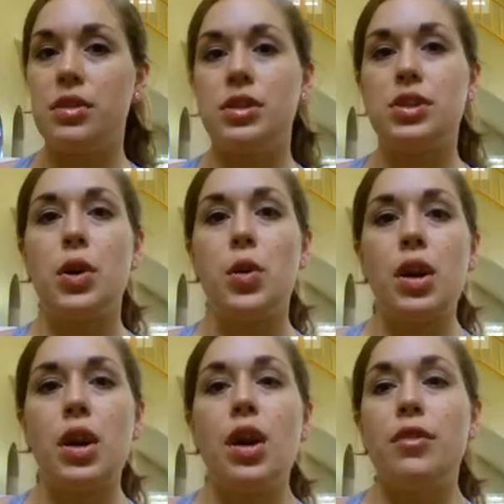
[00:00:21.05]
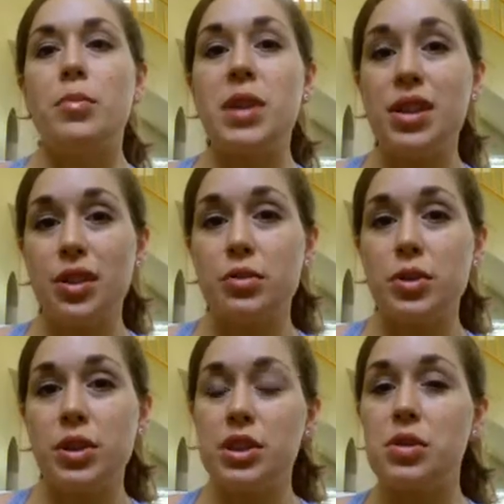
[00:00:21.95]
So for me, there's
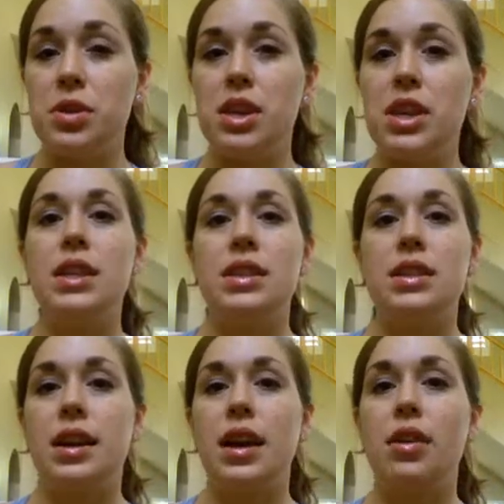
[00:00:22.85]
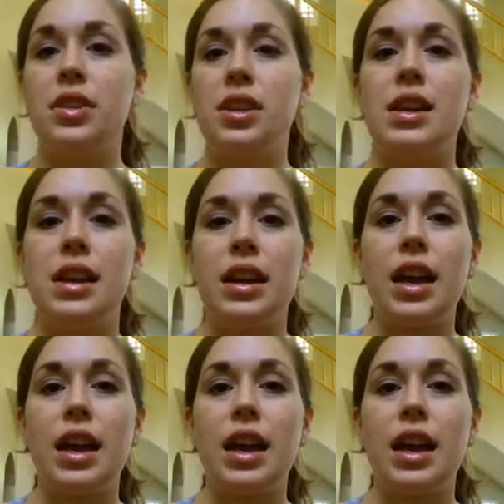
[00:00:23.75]
really two keys to healthy eating,